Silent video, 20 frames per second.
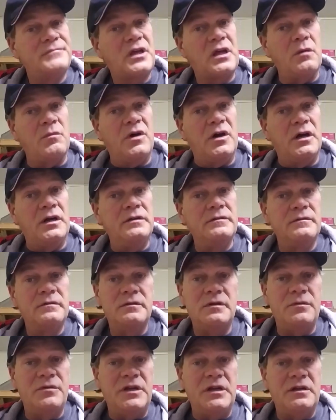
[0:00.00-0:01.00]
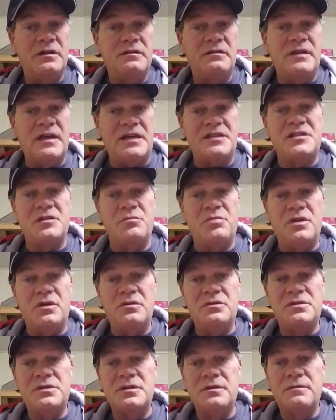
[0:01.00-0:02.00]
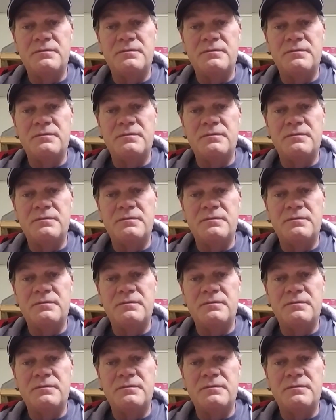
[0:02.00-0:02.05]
Come on, I mean, that's abuse.